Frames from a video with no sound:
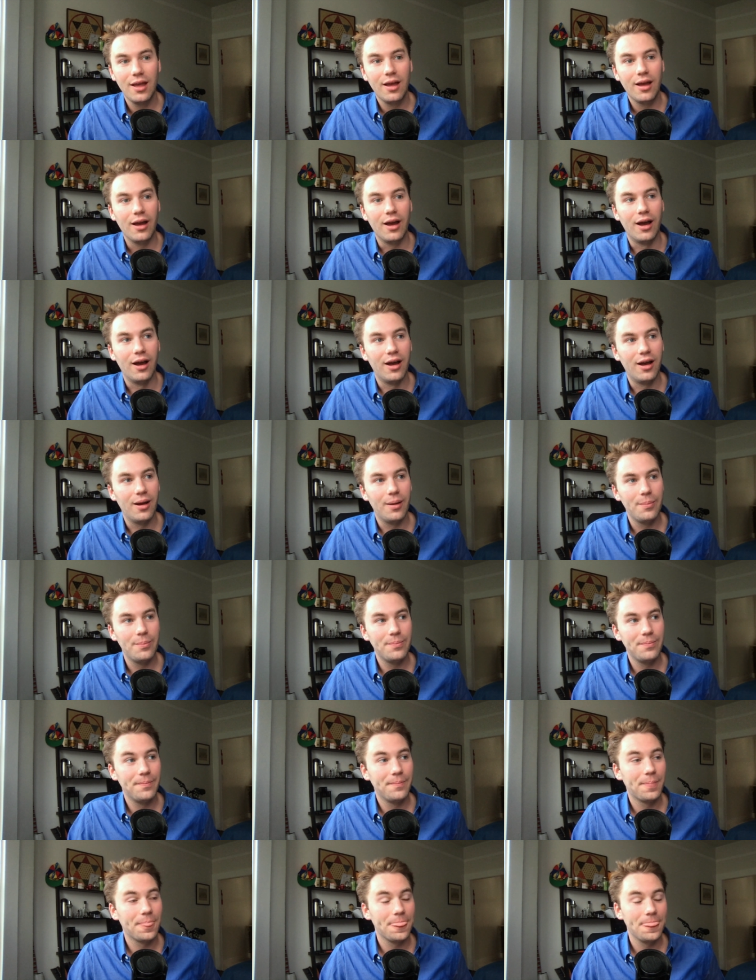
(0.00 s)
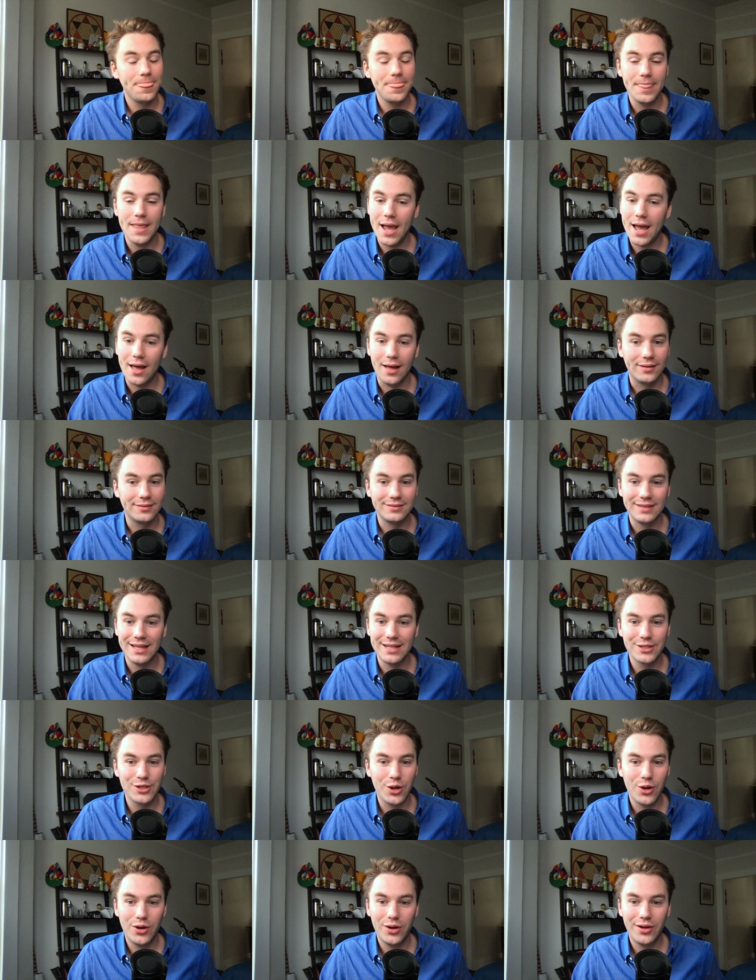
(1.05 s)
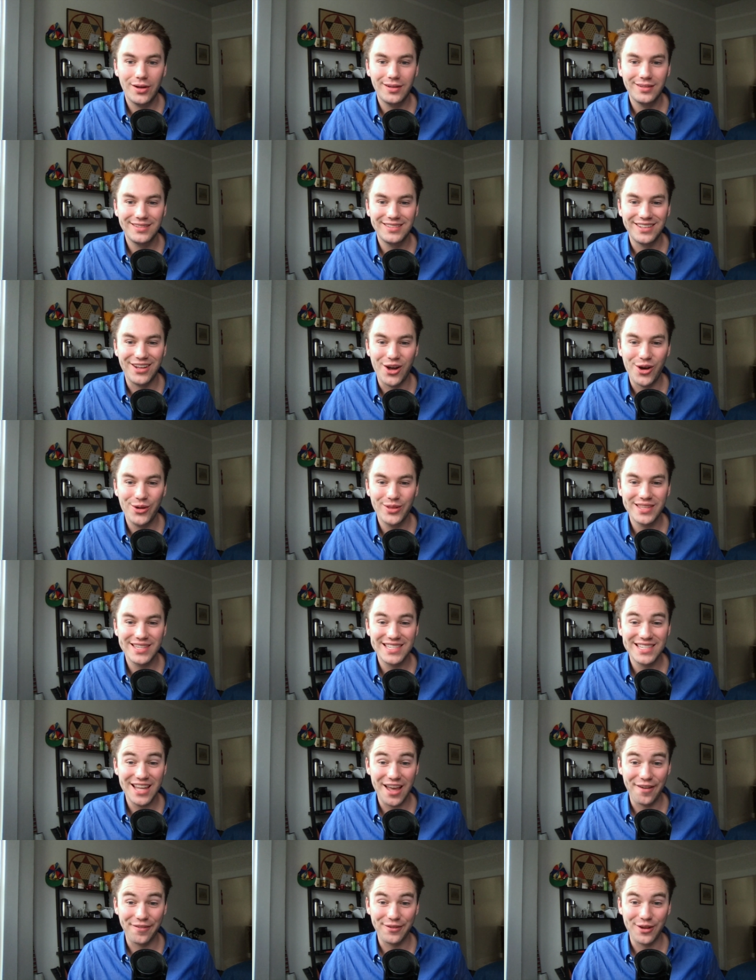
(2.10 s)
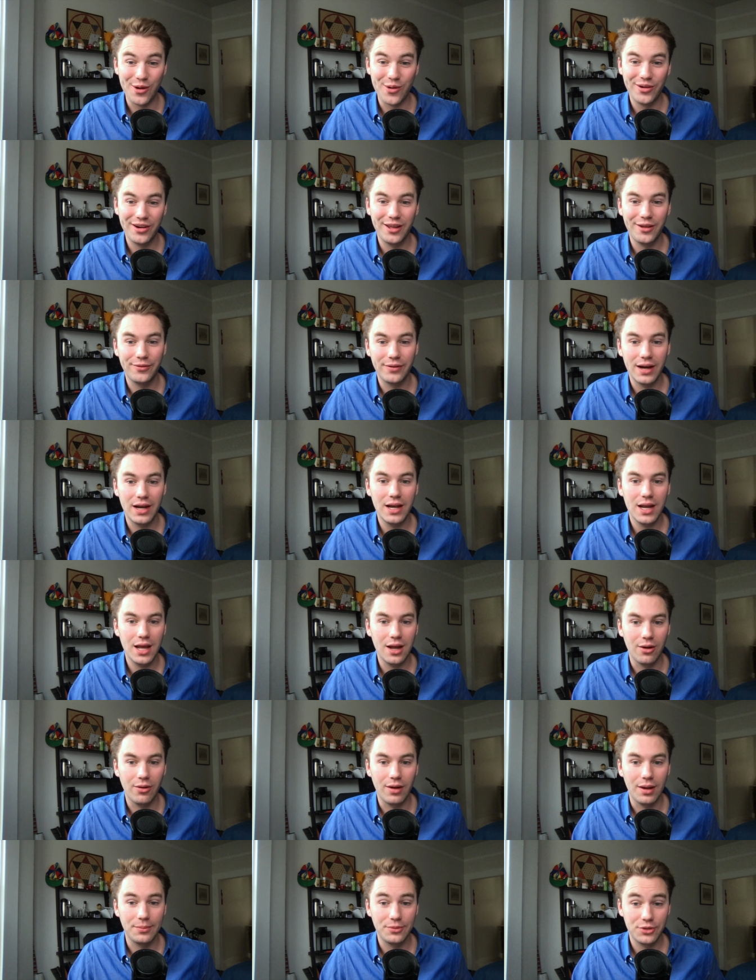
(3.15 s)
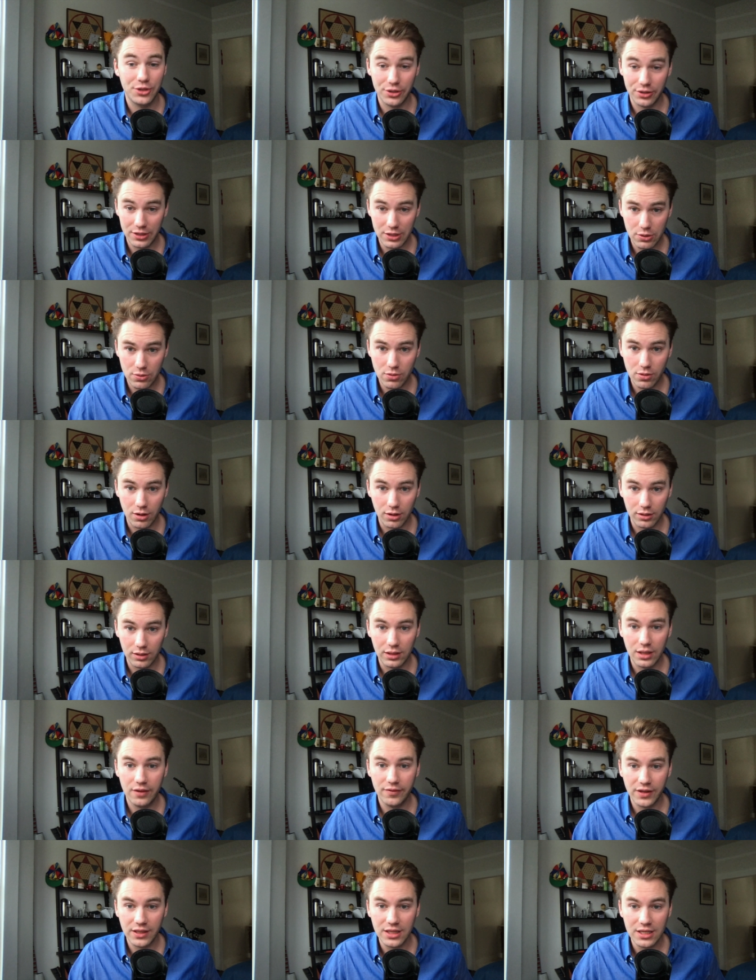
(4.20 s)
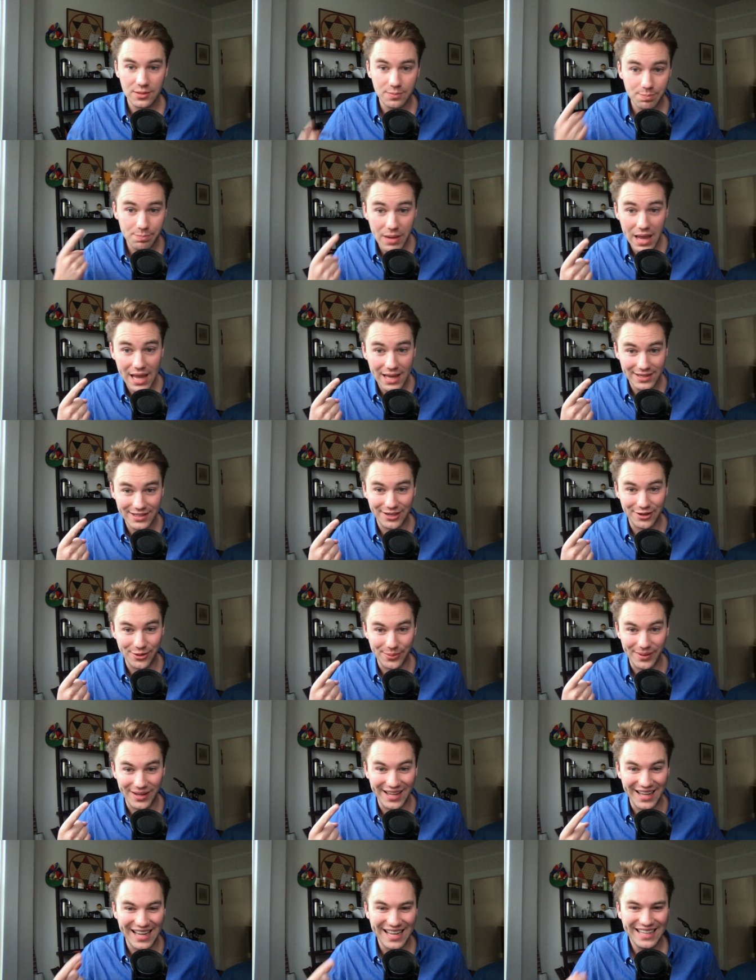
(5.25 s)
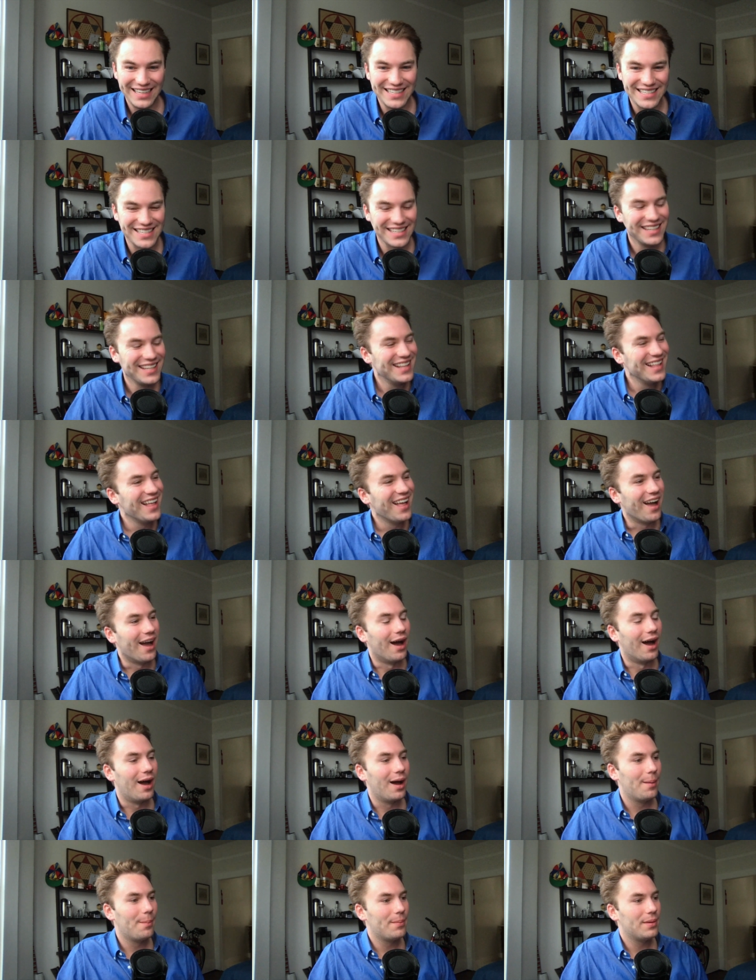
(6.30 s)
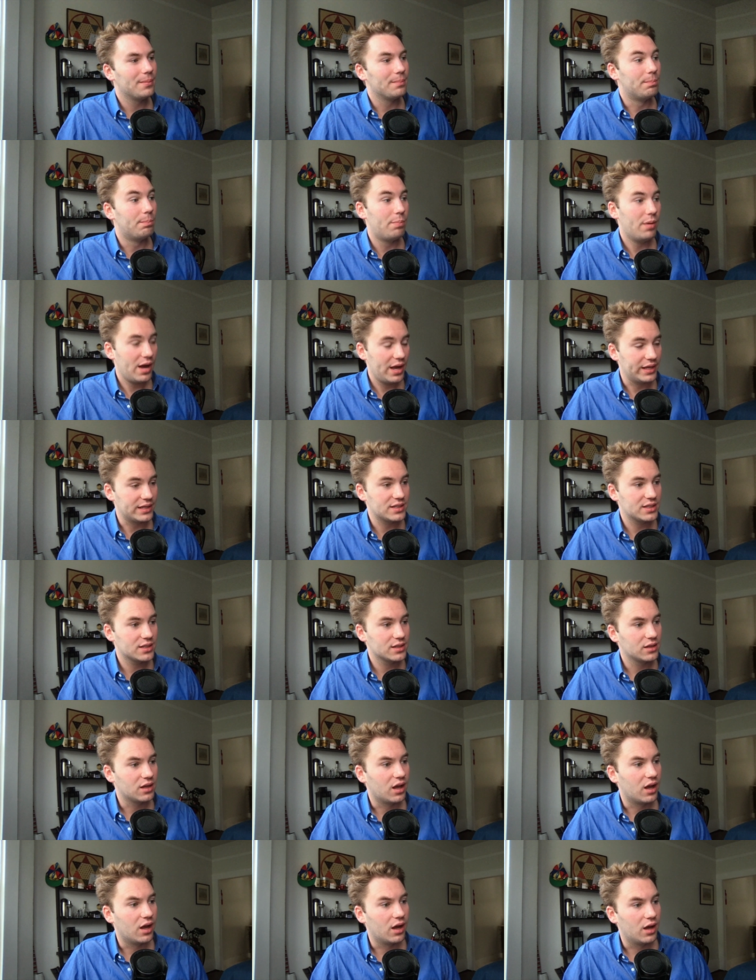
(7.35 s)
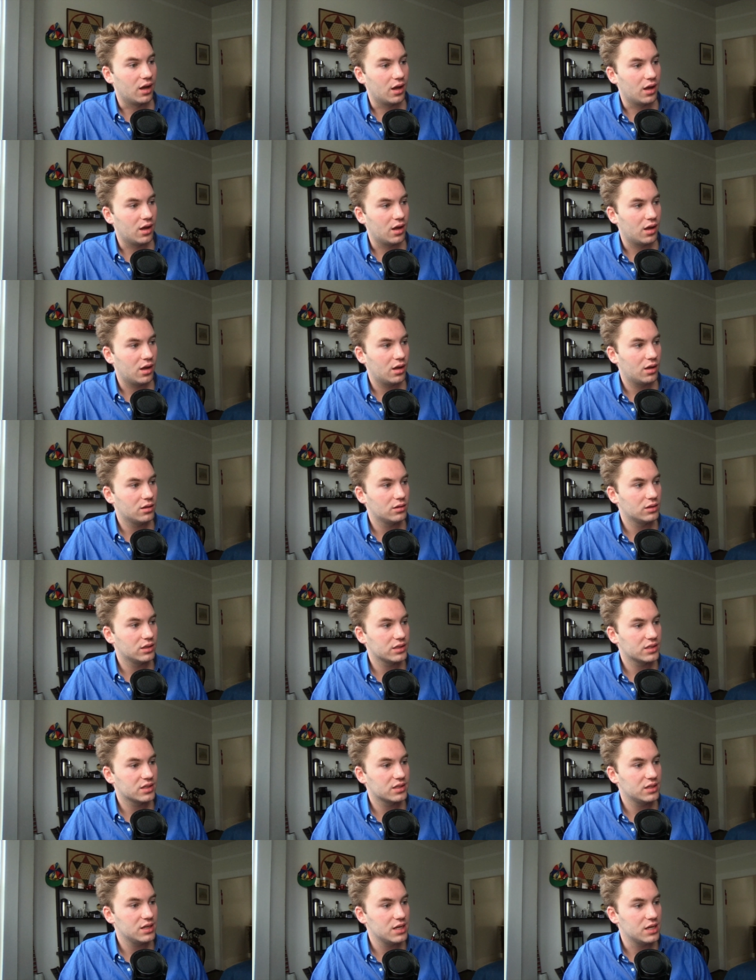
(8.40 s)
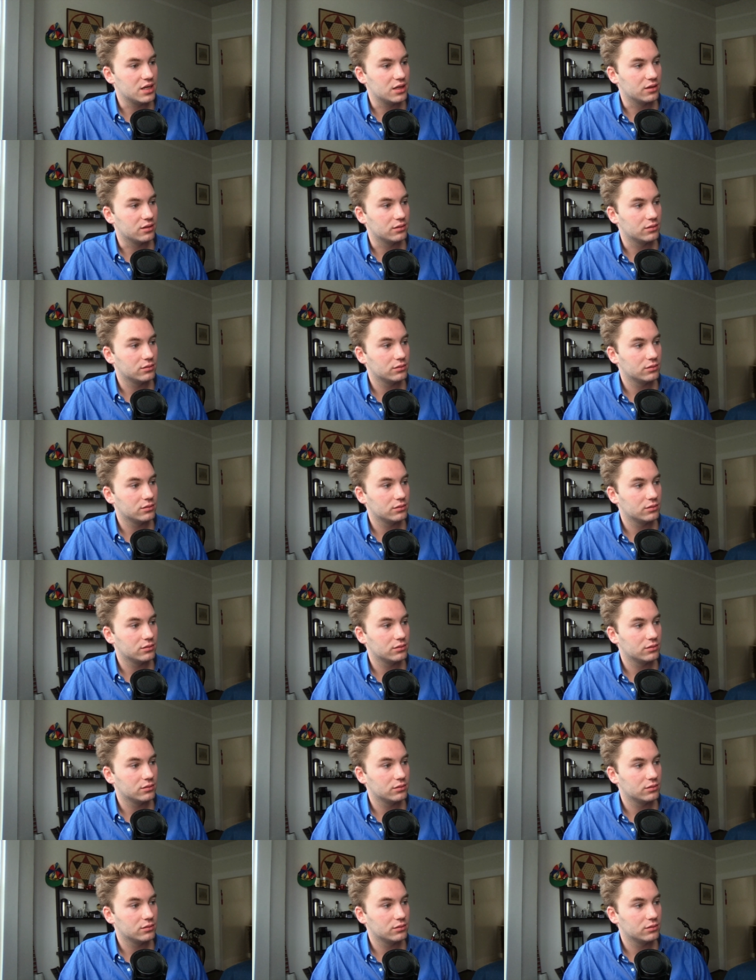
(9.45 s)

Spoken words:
It's all the stuff going on right now. I'm sure you are loving these bags under my eyes. But let's see.